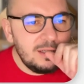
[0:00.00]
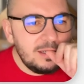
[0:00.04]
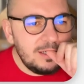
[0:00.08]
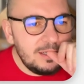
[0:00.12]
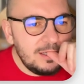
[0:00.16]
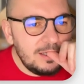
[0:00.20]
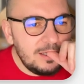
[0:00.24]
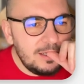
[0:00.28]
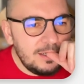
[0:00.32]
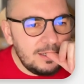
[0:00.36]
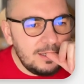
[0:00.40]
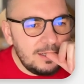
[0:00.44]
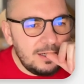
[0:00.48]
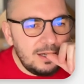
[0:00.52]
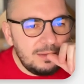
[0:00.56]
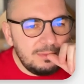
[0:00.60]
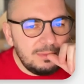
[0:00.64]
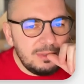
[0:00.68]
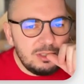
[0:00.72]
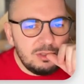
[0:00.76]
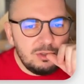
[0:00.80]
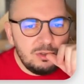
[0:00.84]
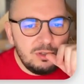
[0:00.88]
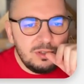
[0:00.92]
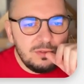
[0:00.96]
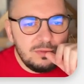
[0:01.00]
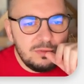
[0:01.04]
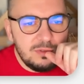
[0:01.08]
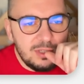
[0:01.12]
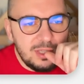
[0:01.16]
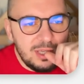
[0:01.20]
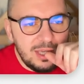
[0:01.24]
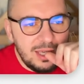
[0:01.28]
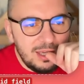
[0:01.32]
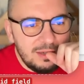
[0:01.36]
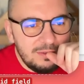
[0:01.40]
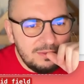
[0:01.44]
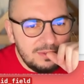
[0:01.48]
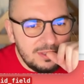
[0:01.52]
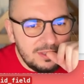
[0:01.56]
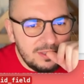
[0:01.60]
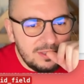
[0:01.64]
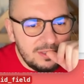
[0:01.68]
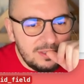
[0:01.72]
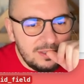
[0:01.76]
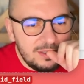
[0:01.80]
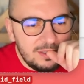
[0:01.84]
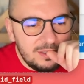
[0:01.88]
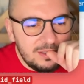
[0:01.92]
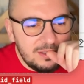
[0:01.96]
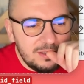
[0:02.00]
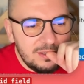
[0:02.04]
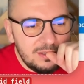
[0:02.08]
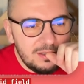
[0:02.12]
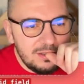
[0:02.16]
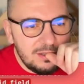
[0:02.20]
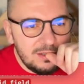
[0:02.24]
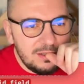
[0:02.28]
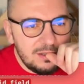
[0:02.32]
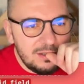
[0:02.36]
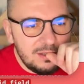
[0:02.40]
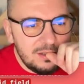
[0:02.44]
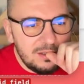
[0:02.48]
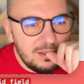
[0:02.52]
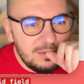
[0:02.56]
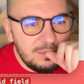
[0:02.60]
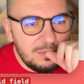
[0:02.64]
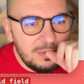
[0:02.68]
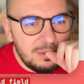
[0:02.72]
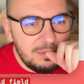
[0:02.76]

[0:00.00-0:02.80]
I'm not sure if we have it here.